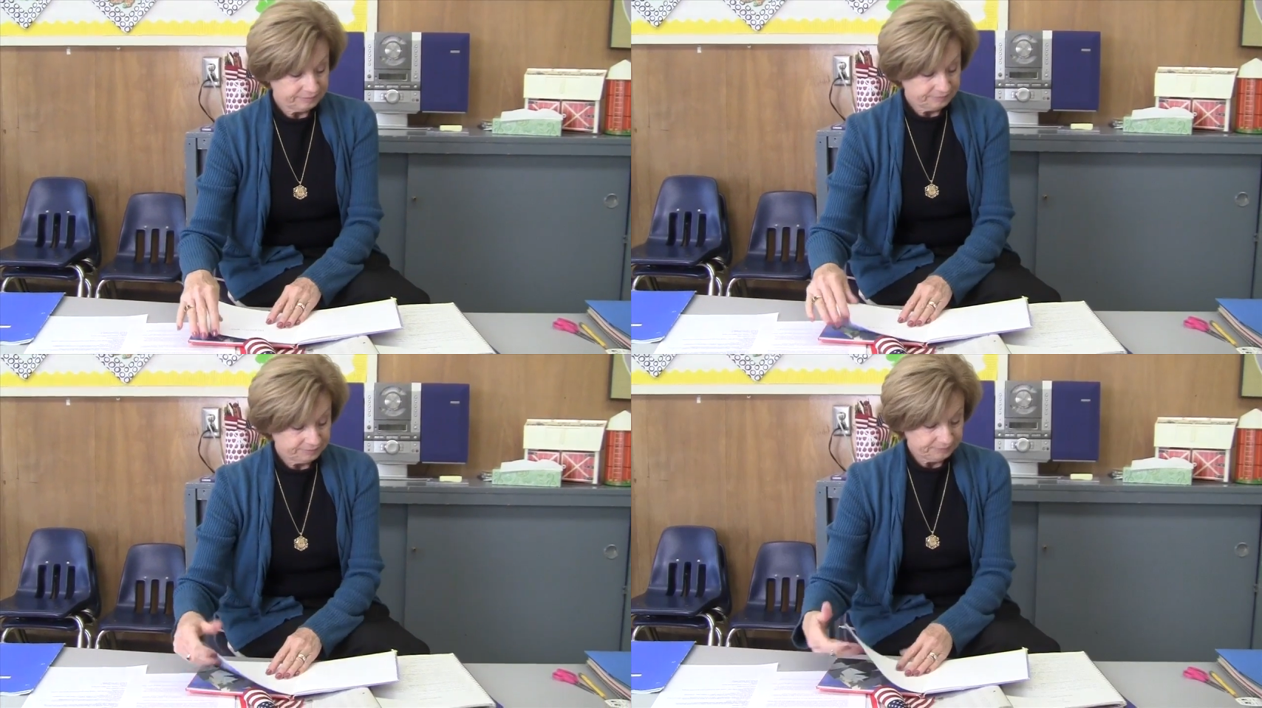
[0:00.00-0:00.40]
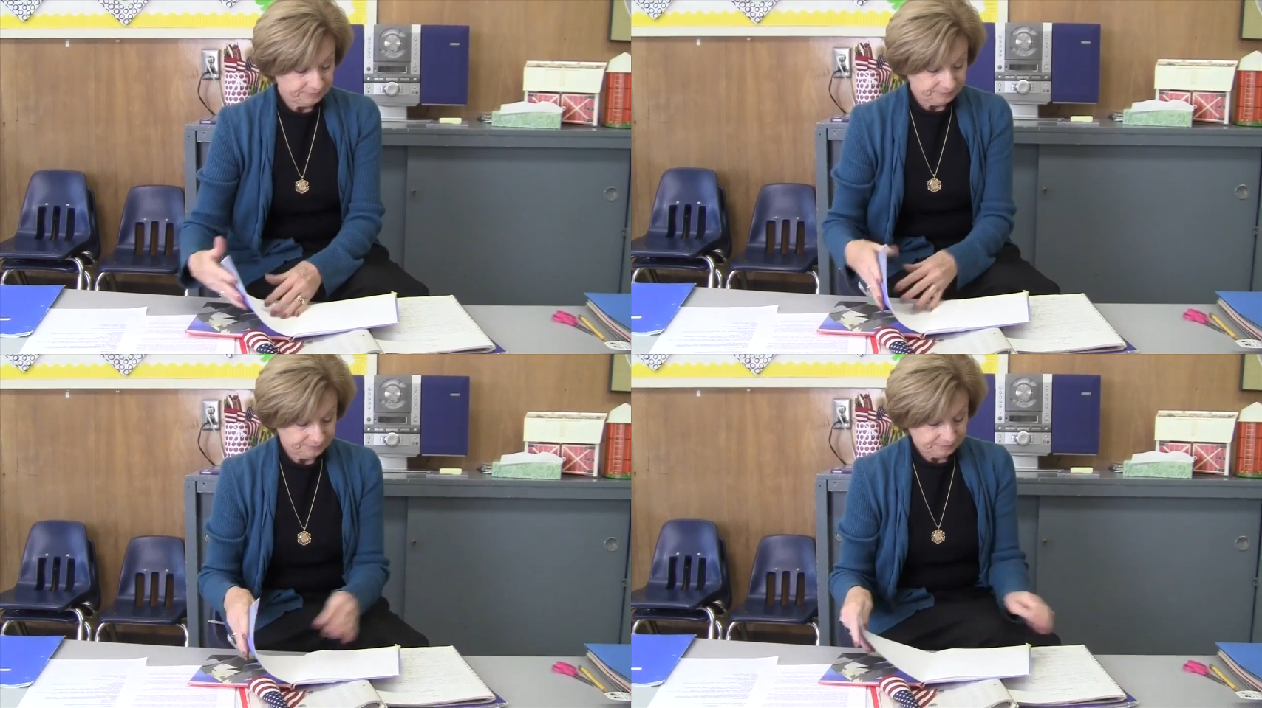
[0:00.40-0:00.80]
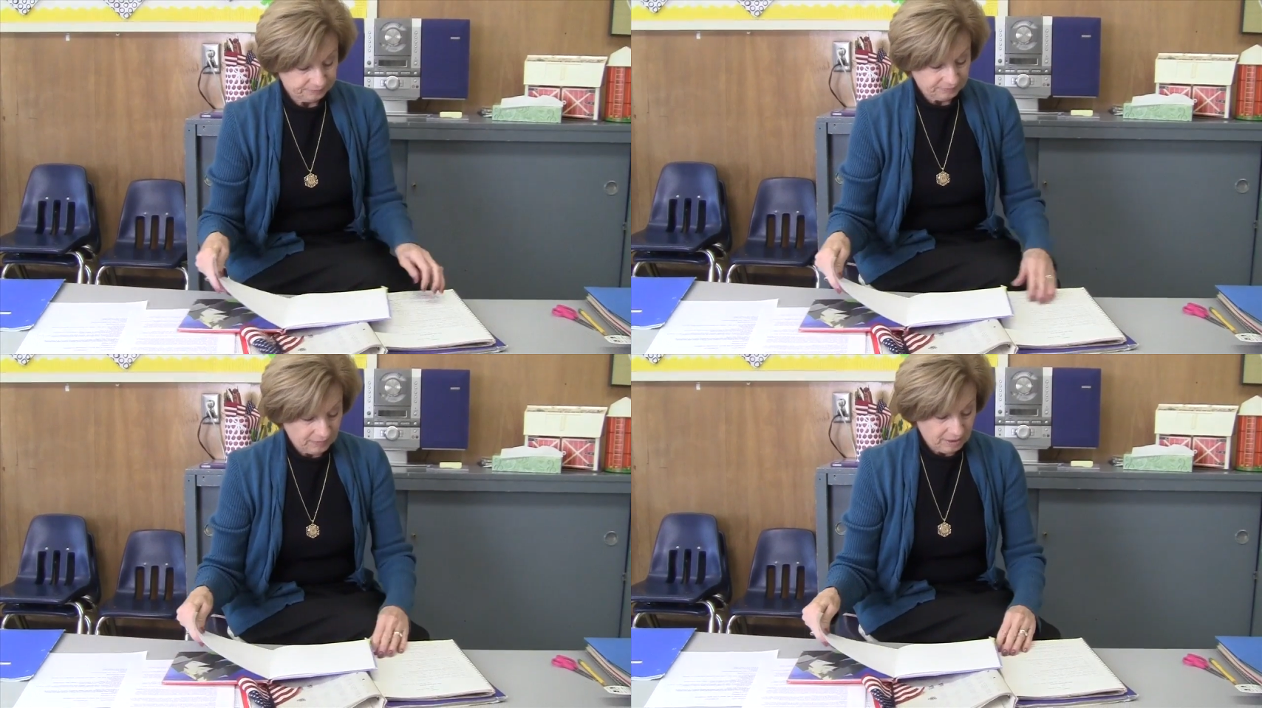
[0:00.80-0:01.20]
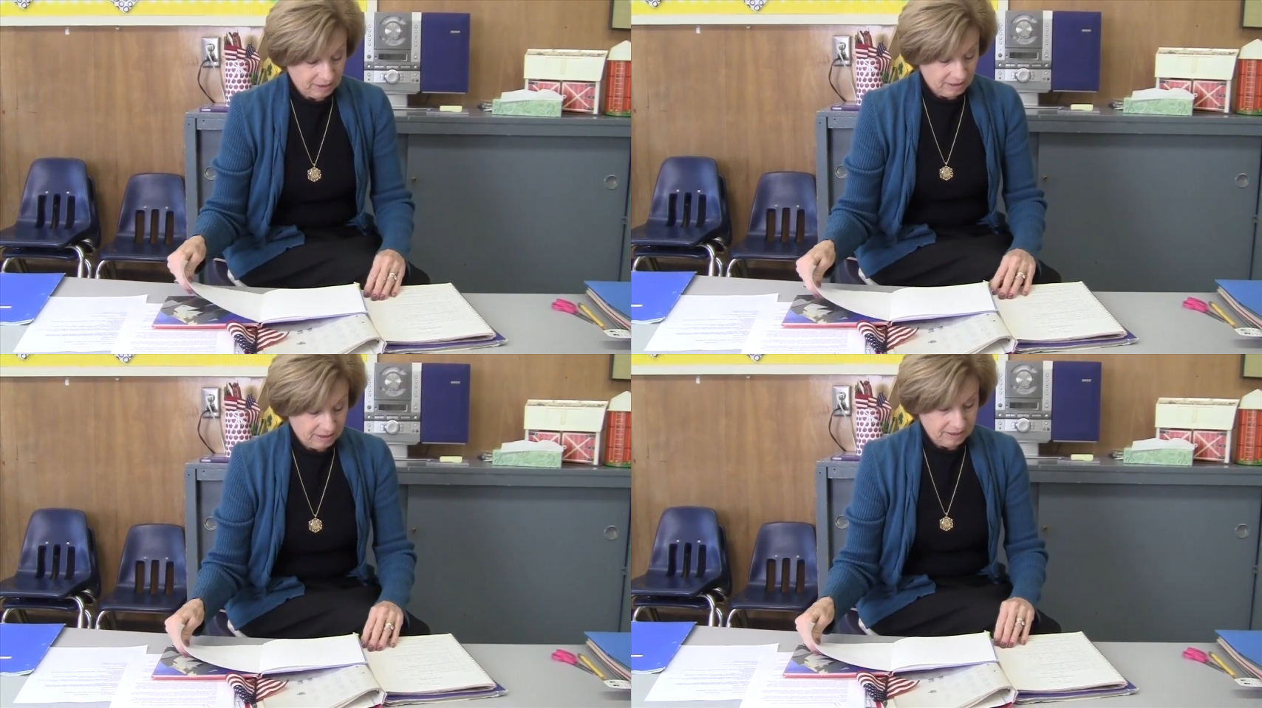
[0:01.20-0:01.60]

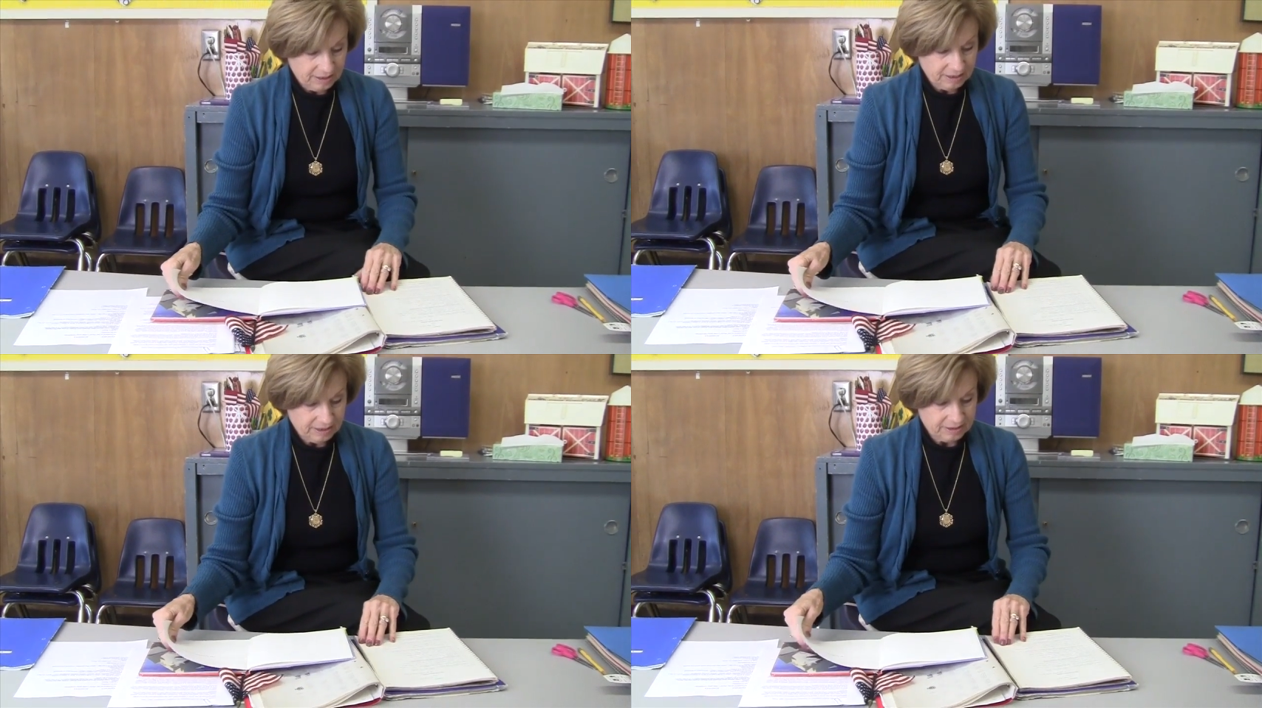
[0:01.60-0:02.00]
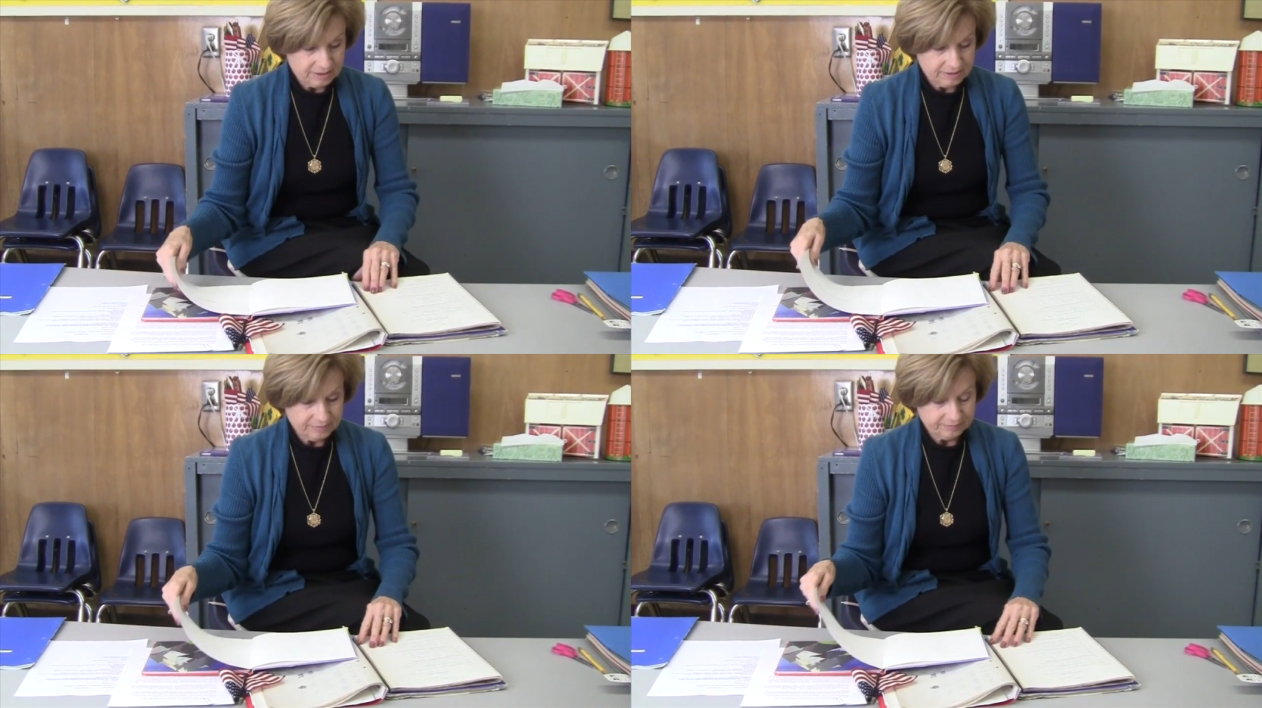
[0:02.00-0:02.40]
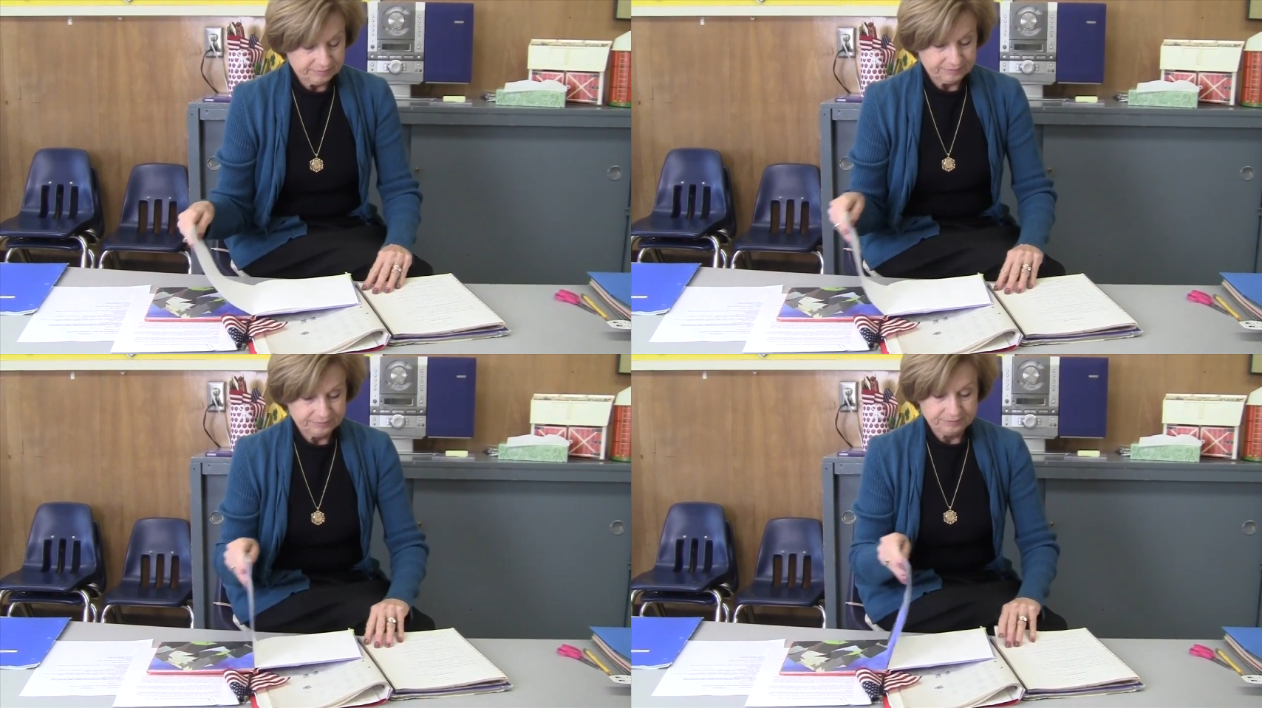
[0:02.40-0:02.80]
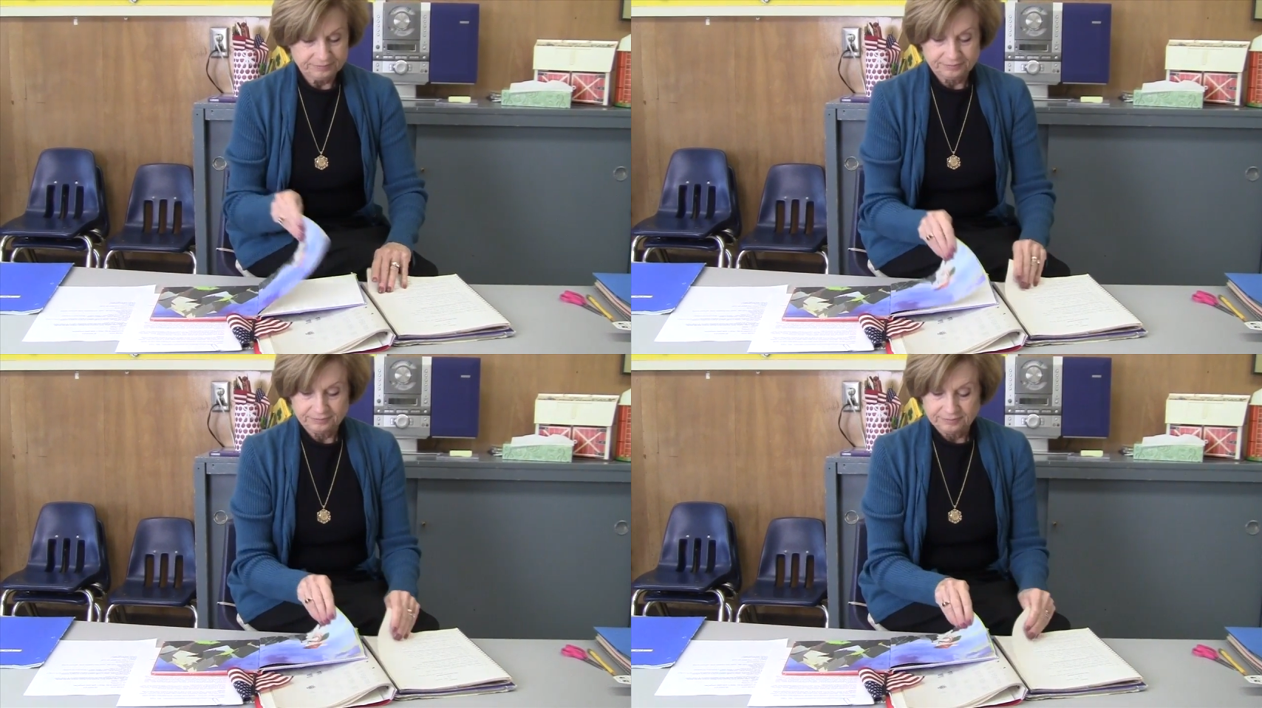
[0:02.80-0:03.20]

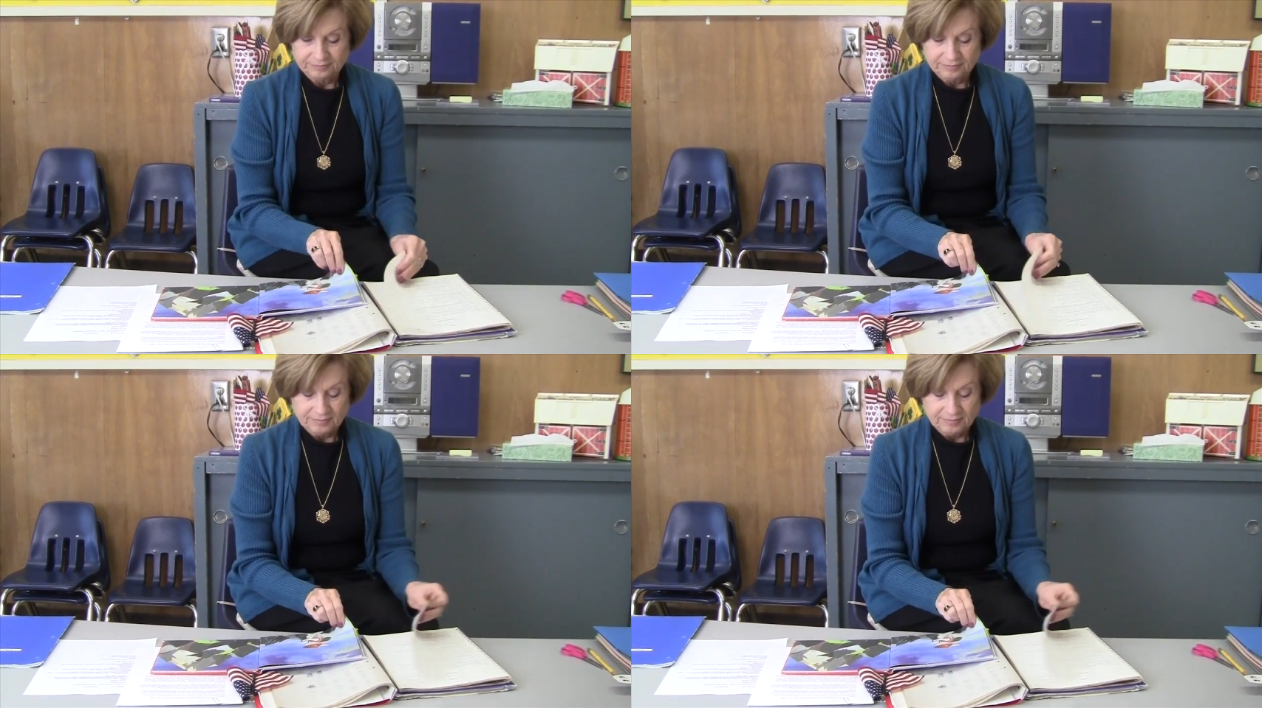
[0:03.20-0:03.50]
(silence)